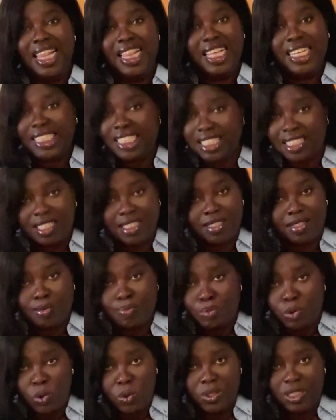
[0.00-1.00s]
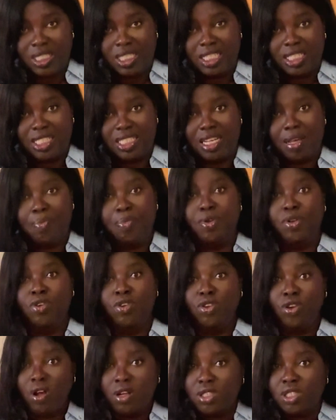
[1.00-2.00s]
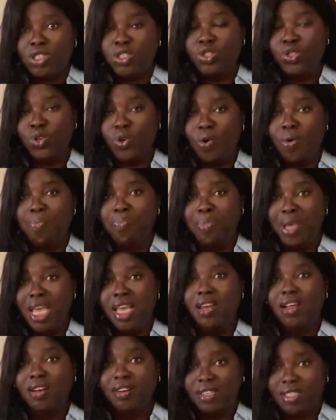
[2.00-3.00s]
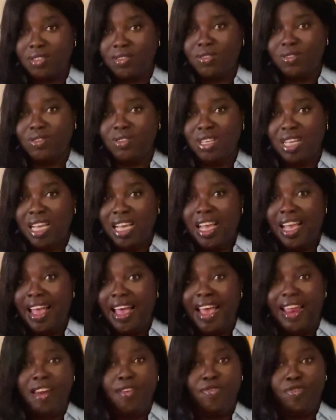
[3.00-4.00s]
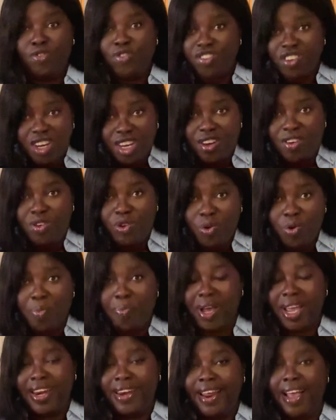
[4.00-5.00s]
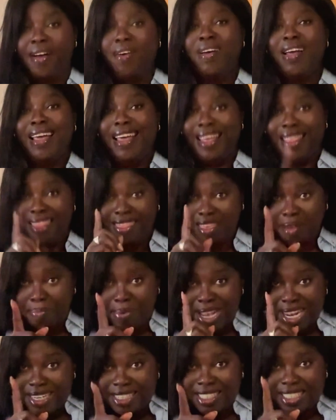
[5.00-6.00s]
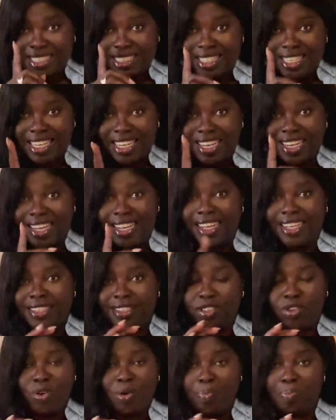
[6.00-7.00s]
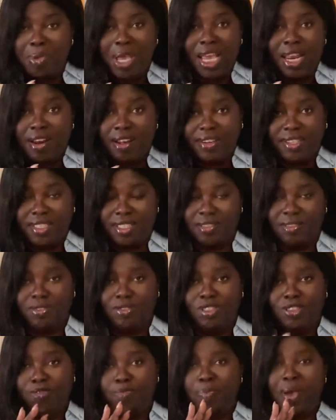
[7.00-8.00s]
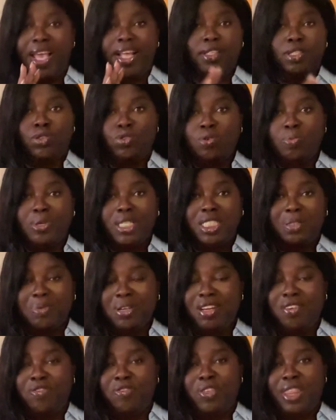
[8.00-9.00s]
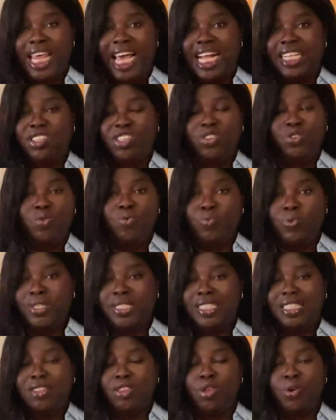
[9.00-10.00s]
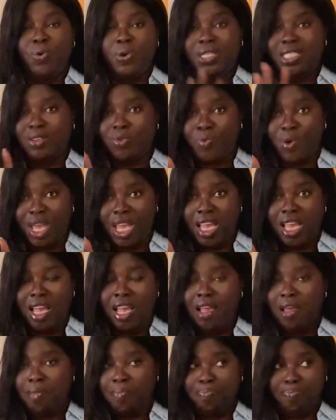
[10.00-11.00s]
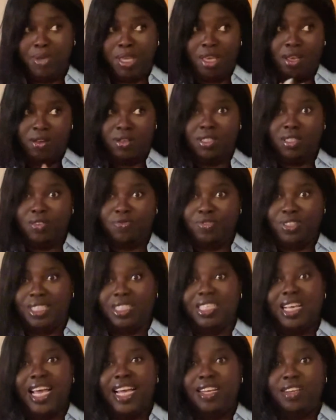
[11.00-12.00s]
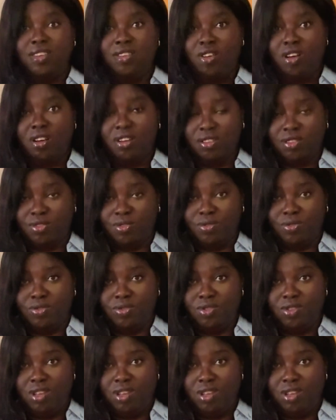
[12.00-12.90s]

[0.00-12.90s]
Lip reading: this is a support system, not your main hustle. And if you didn't know by now, the PGCE is your main hustle. You've paid so much money for that, you don't want to throw it away because of a side hustle.